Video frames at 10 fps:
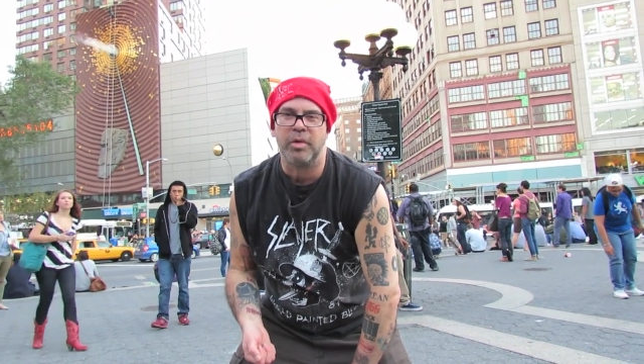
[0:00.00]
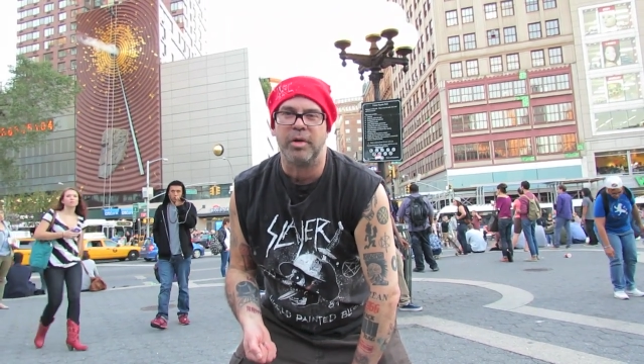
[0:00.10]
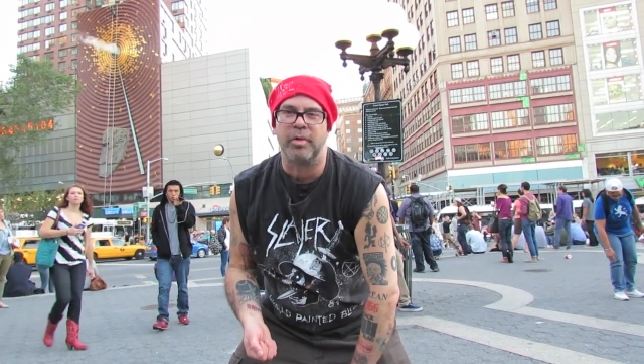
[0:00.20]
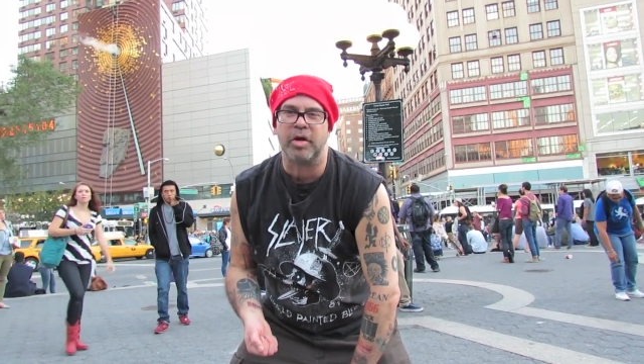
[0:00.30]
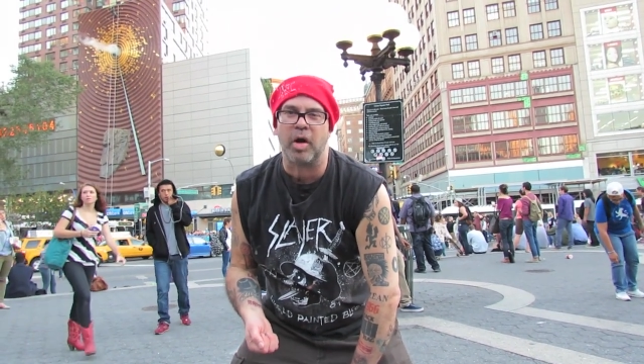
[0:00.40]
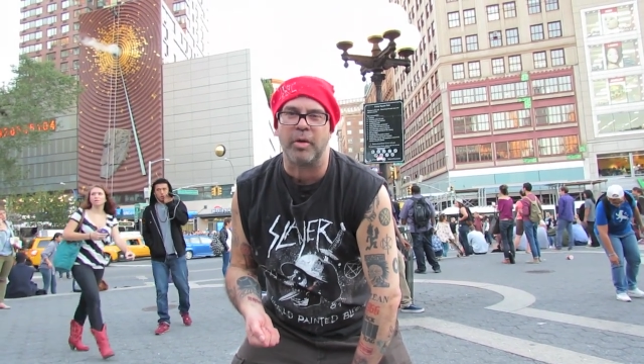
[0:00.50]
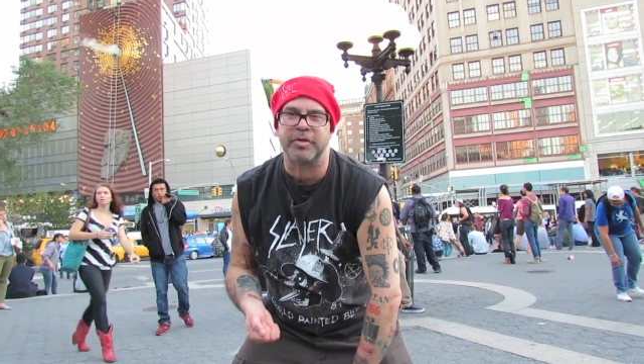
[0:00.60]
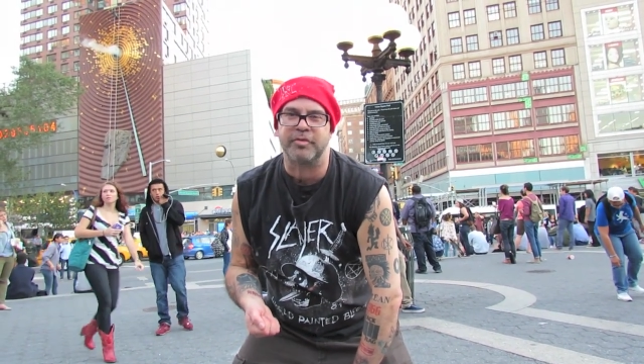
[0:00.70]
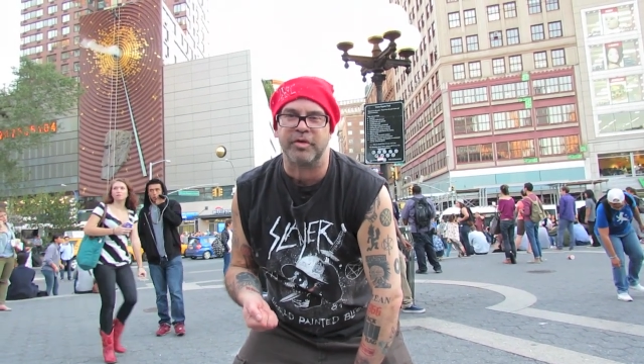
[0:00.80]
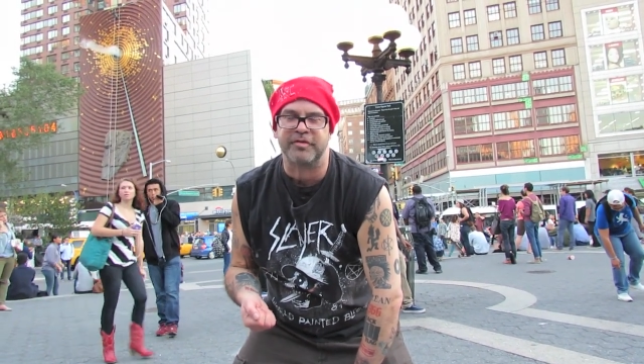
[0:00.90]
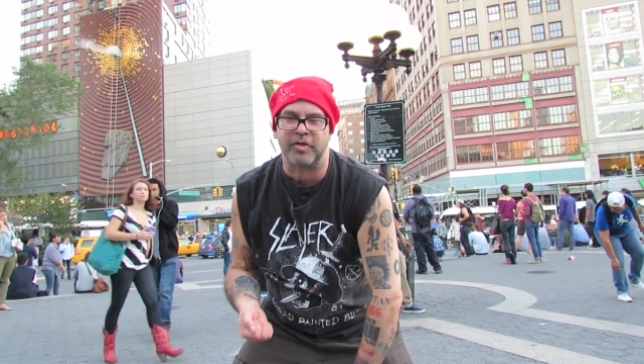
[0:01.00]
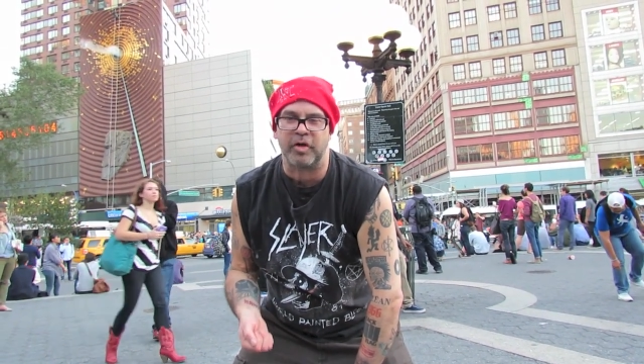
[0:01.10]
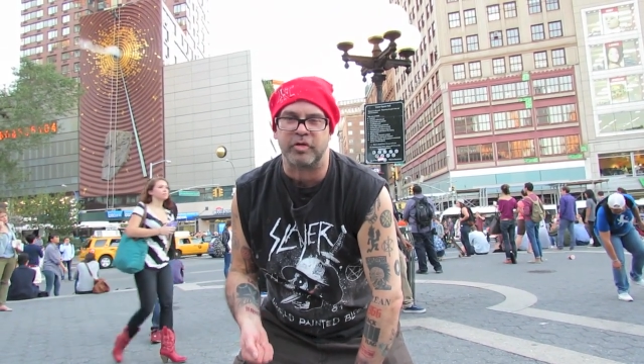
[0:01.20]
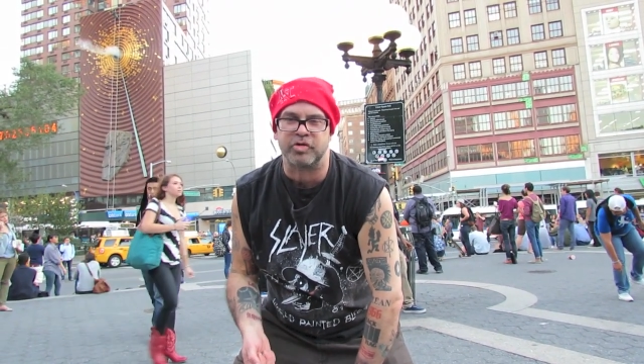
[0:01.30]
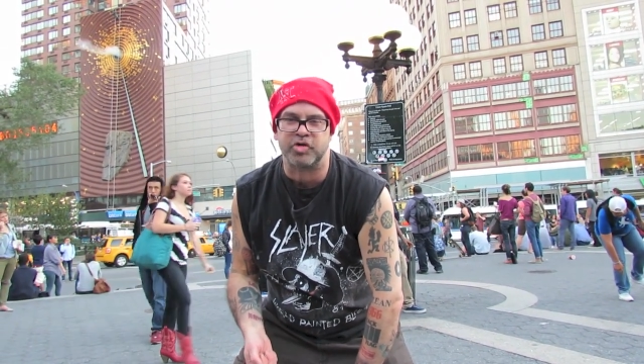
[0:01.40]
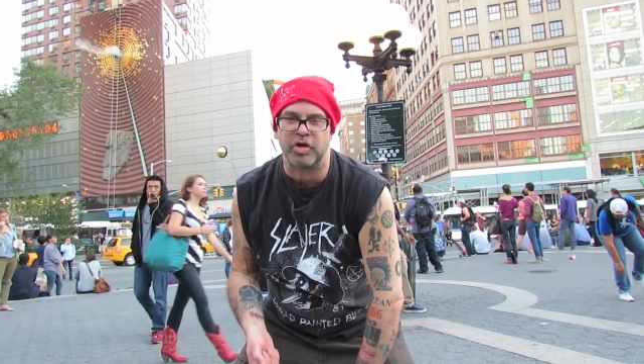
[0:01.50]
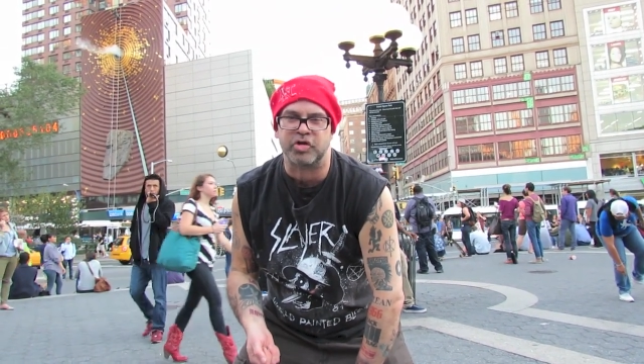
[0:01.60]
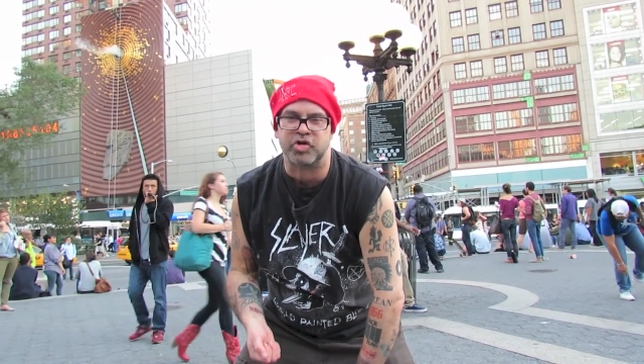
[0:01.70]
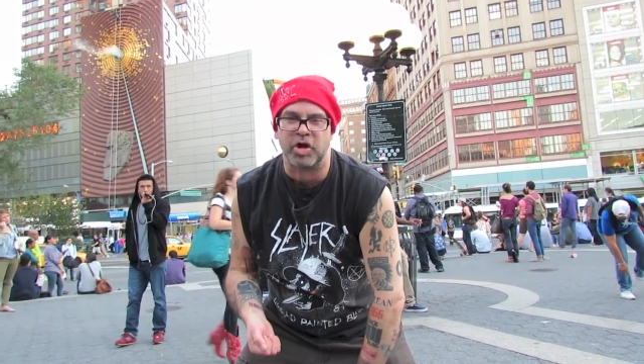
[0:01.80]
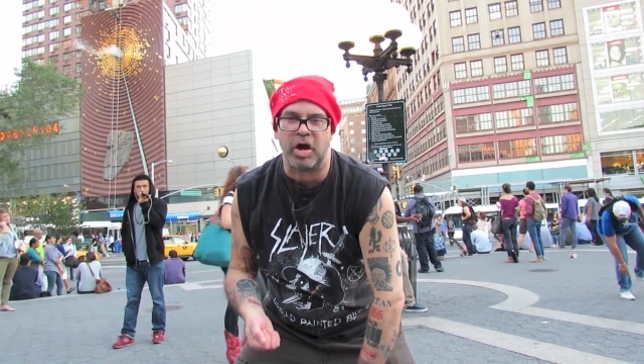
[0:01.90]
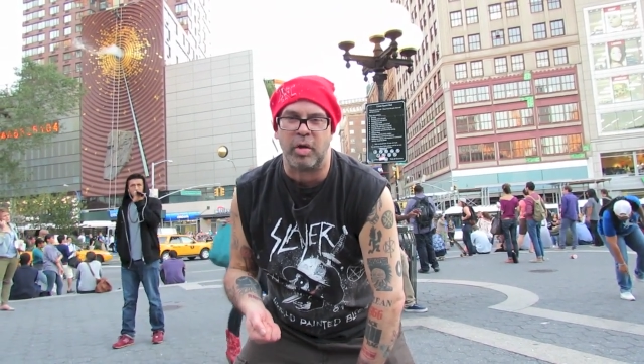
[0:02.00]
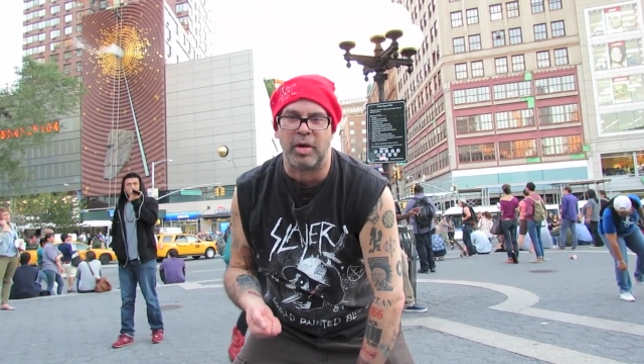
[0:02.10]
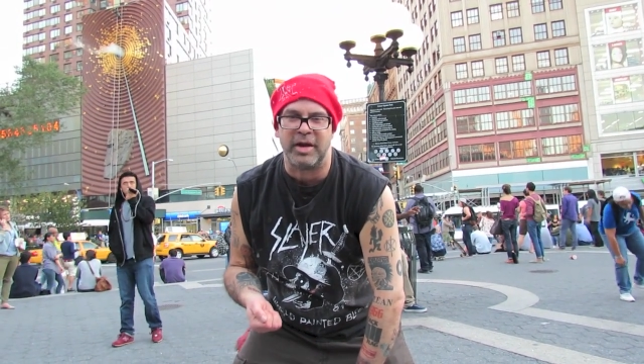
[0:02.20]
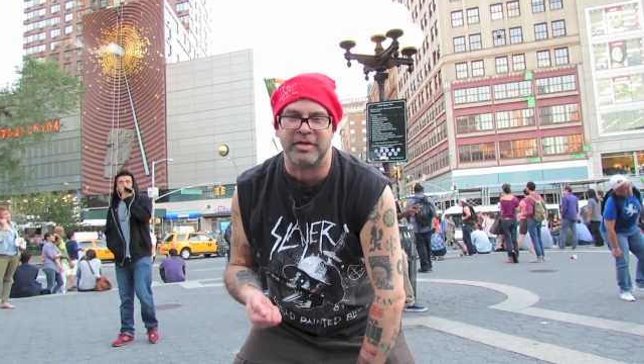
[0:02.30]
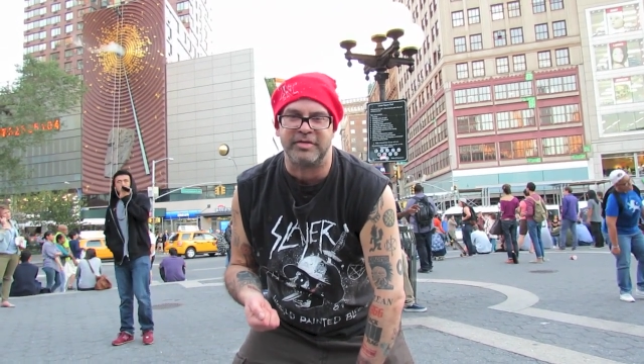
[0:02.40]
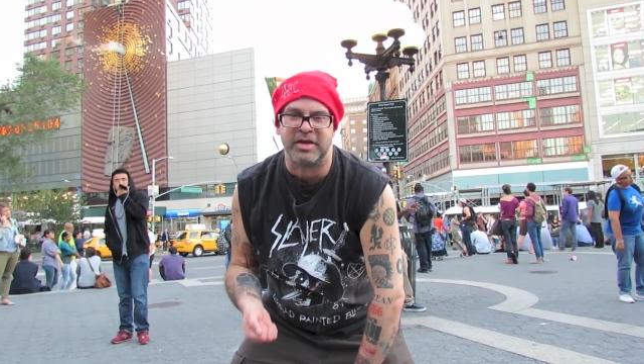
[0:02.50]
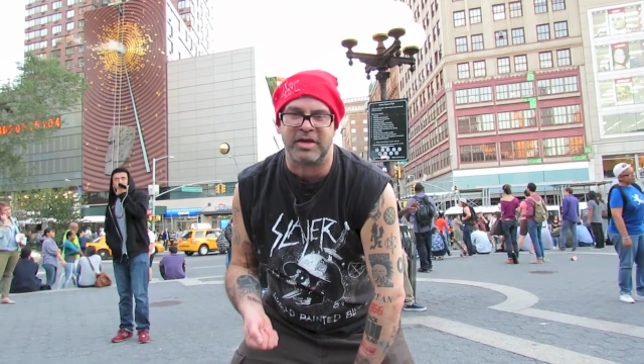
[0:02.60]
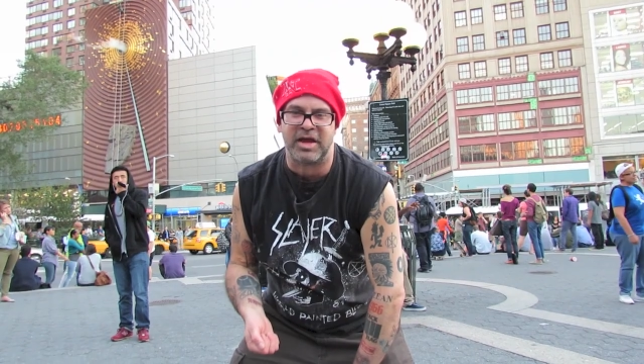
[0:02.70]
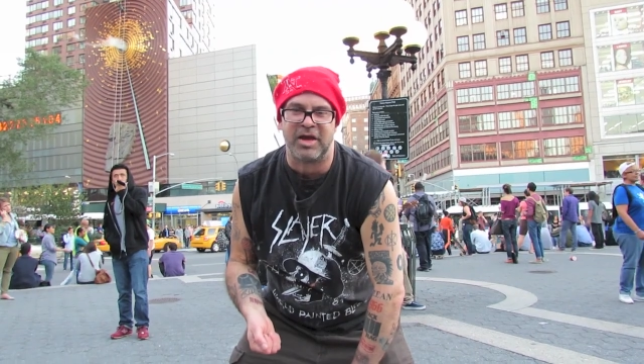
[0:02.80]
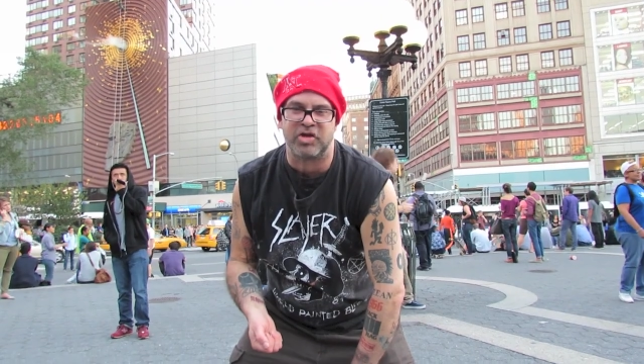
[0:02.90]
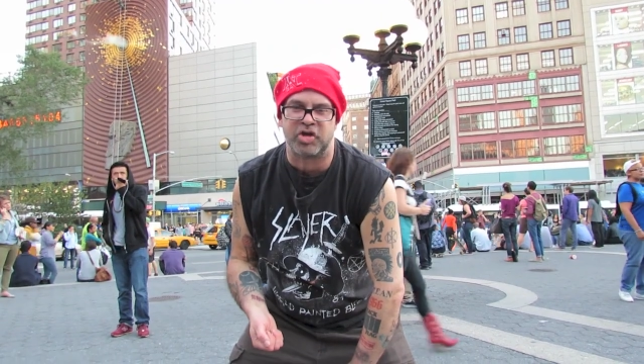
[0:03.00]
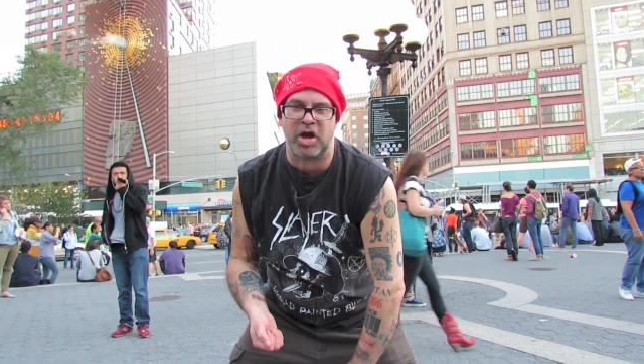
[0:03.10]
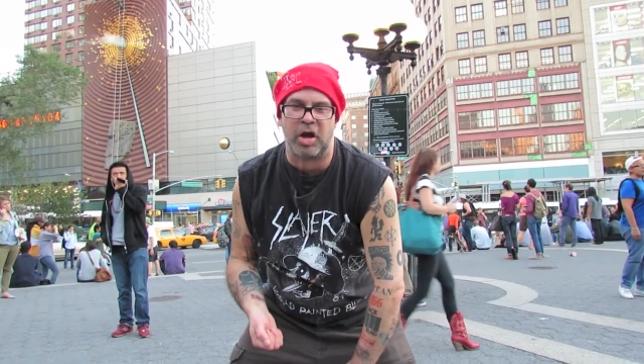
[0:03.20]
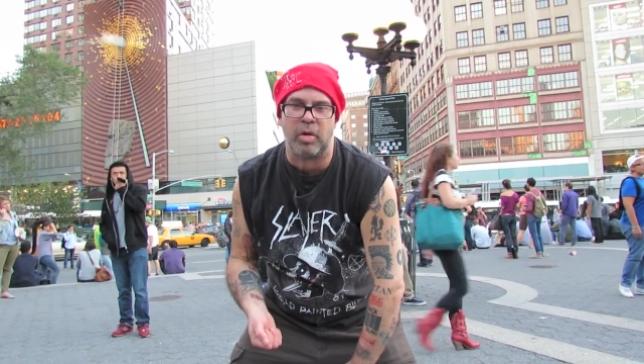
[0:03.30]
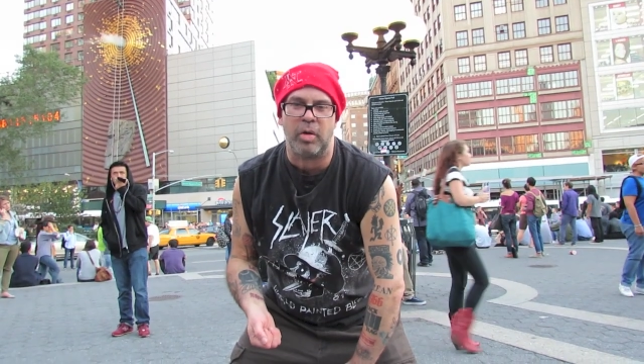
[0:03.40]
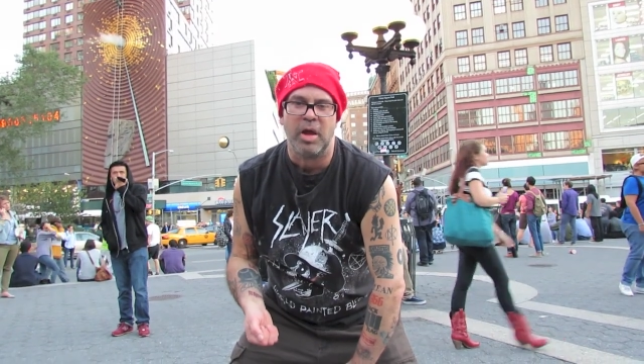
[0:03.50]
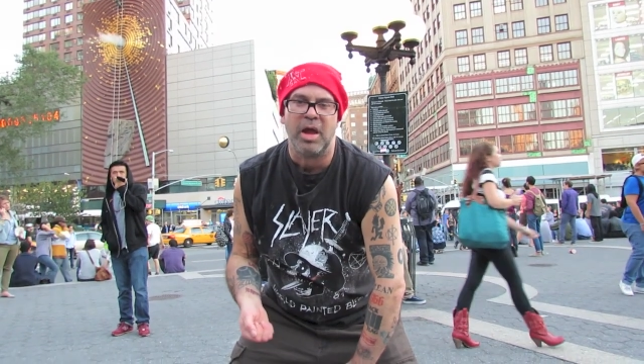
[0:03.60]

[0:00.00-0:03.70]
we were going to a Circle Jerk show and a DK show,